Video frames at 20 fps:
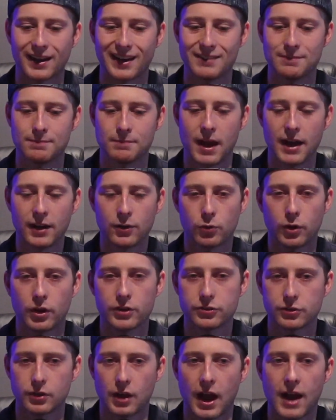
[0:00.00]
And my
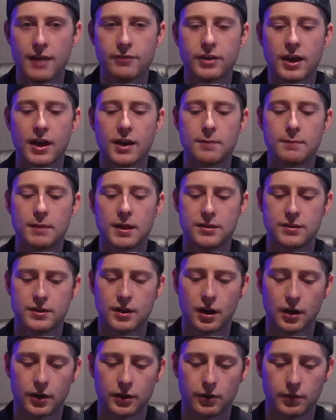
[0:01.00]
question, I've kind of made
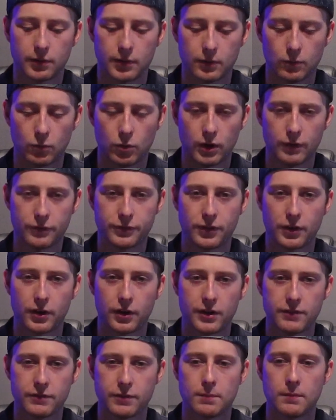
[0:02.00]
the argument, what if
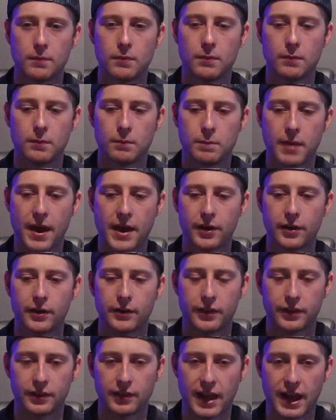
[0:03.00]
they're even better
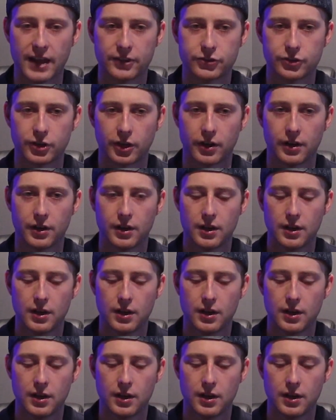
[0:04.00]
than last year?